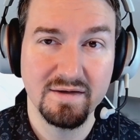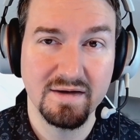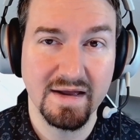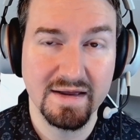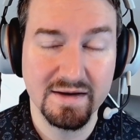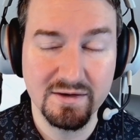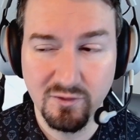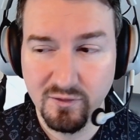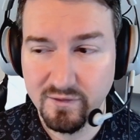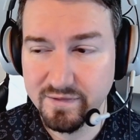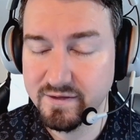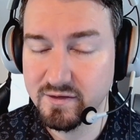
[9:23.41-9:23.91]

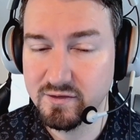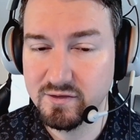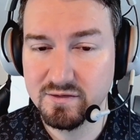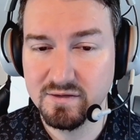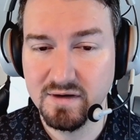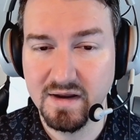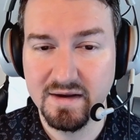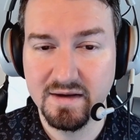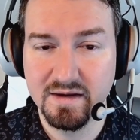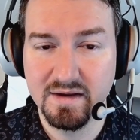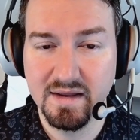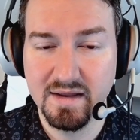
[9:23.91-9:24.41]
in order
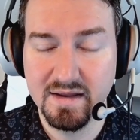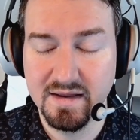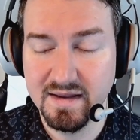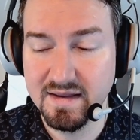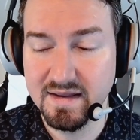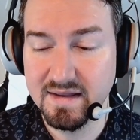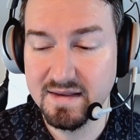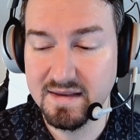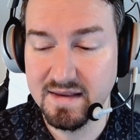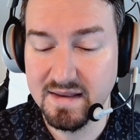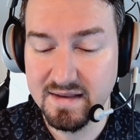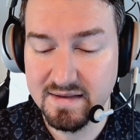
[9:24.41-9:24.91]

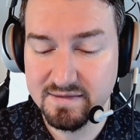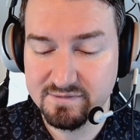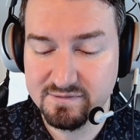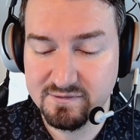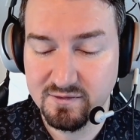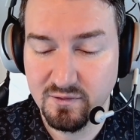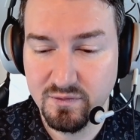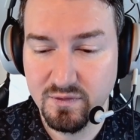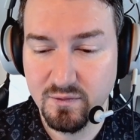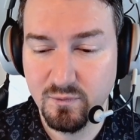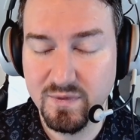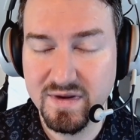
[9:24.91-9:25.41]

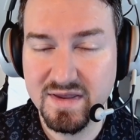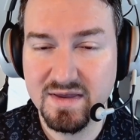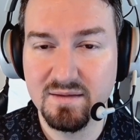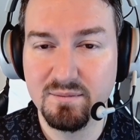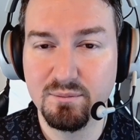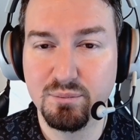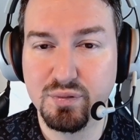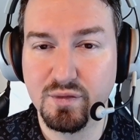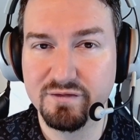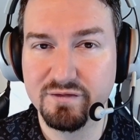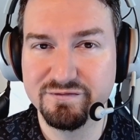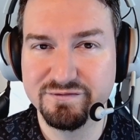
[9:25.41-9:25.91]
so that we
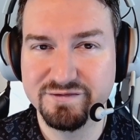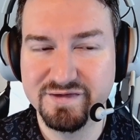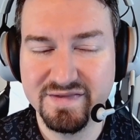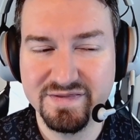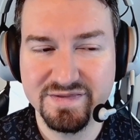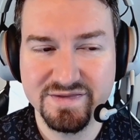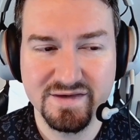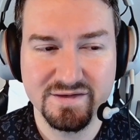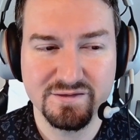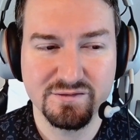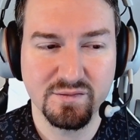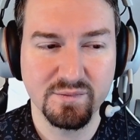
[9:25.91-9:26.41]
can
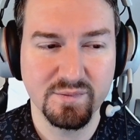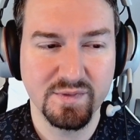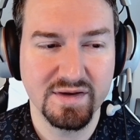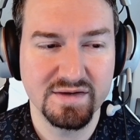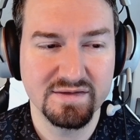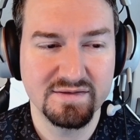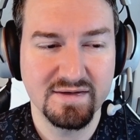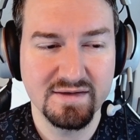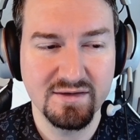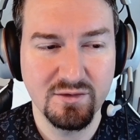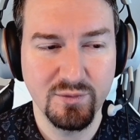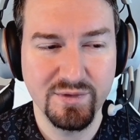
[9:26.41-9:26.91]
prevent this from
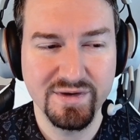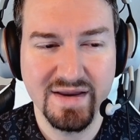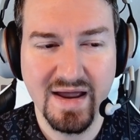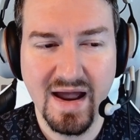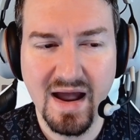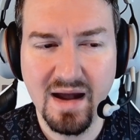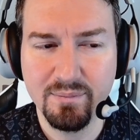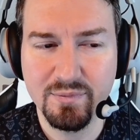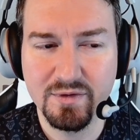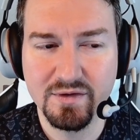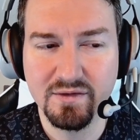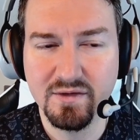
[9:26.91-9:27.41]
continuing to
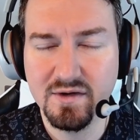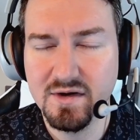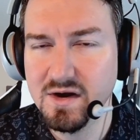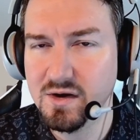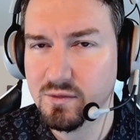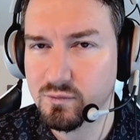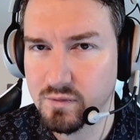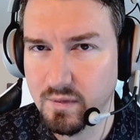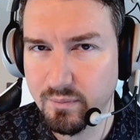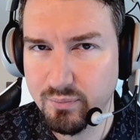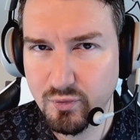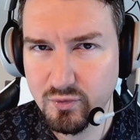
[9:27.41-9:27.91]
happen.
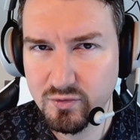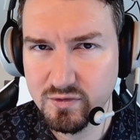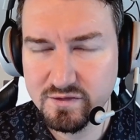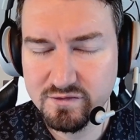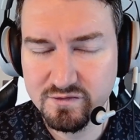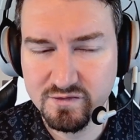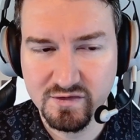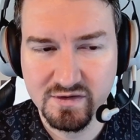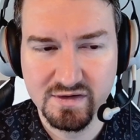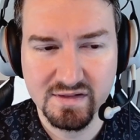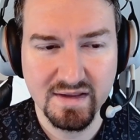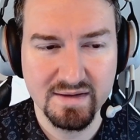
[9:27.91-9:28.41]

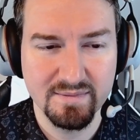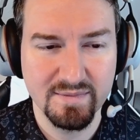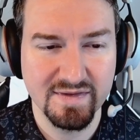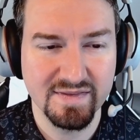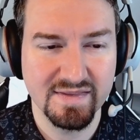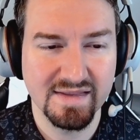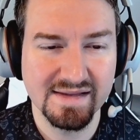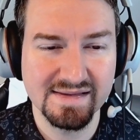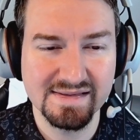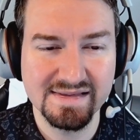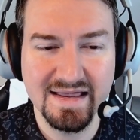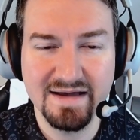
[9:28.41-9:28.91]
Reports are
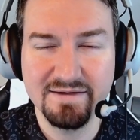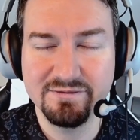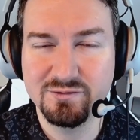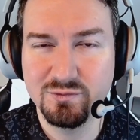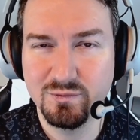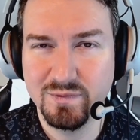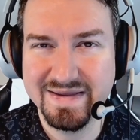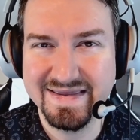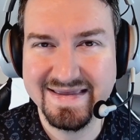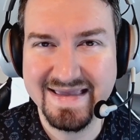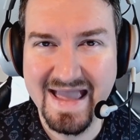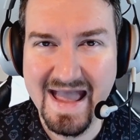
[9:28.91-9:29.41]
claiming the
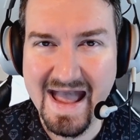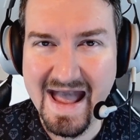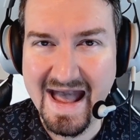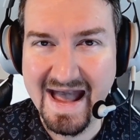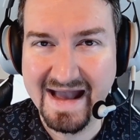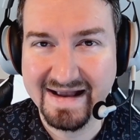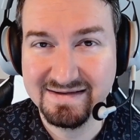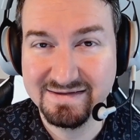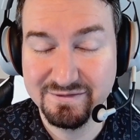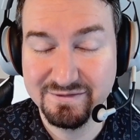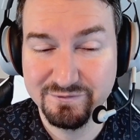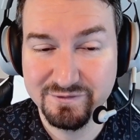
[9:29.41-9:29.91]
left-wing
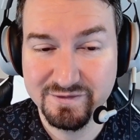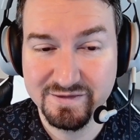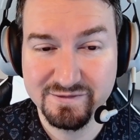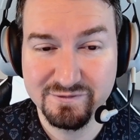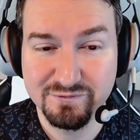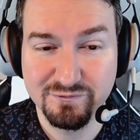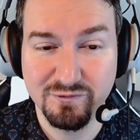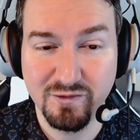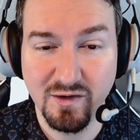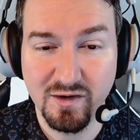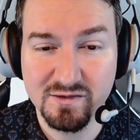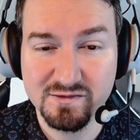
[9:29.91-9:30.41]

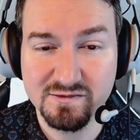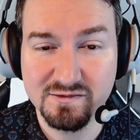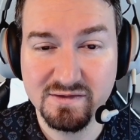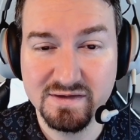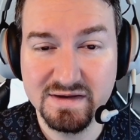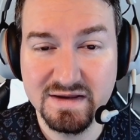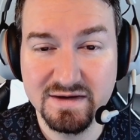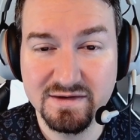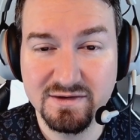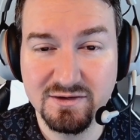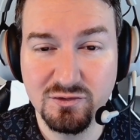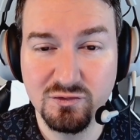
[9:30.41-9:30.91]
activists
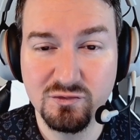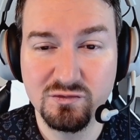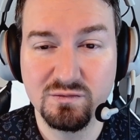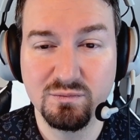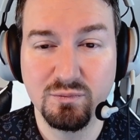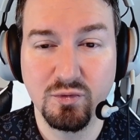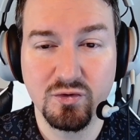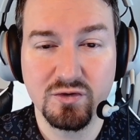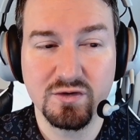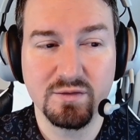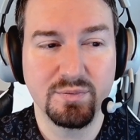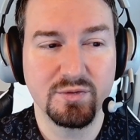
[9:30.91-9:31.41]
falsely accused
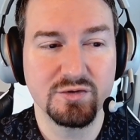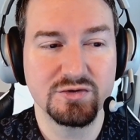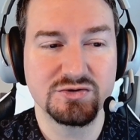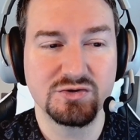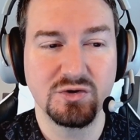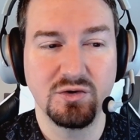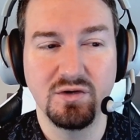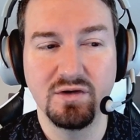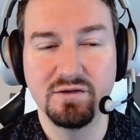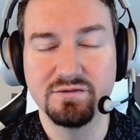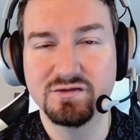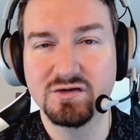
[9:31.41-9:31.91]
Border
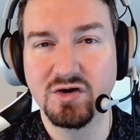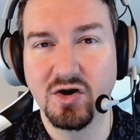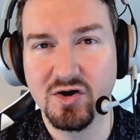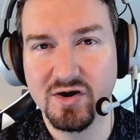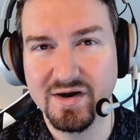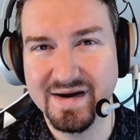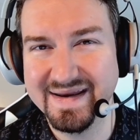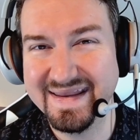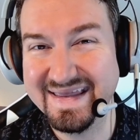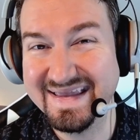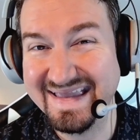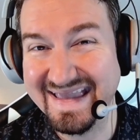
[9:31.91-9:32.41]
Patrol of
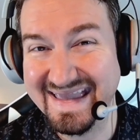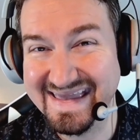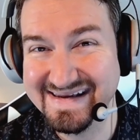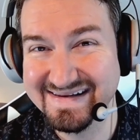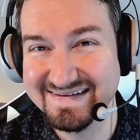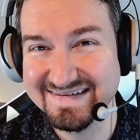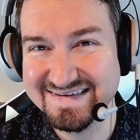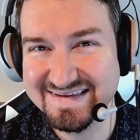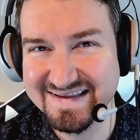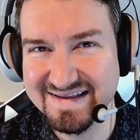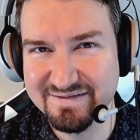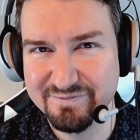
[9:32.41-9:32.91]
targeting
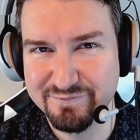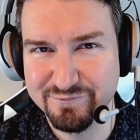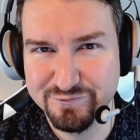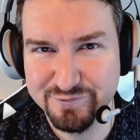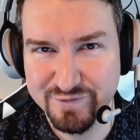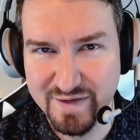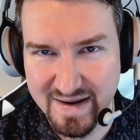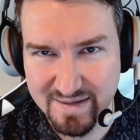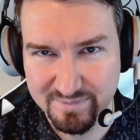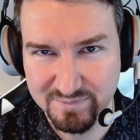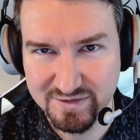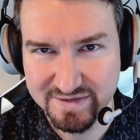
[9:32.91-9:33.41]
innocent
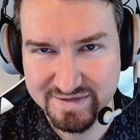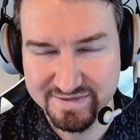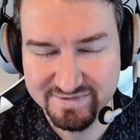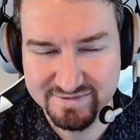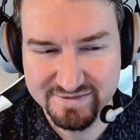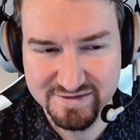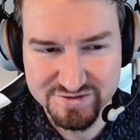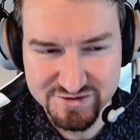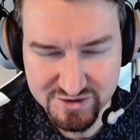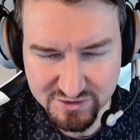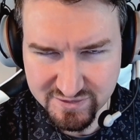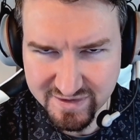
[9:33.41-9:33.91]
families.
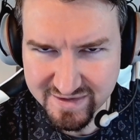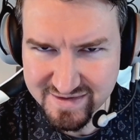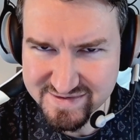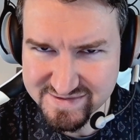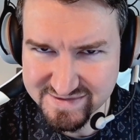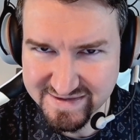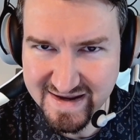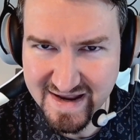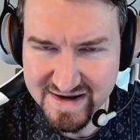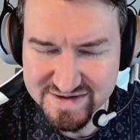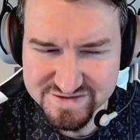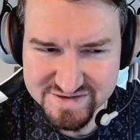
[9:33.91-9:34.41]
Did y'all
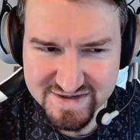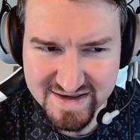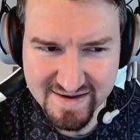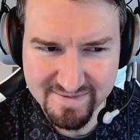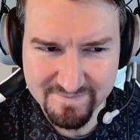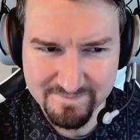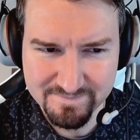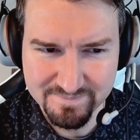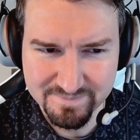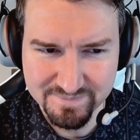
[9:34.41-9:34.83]
catch that?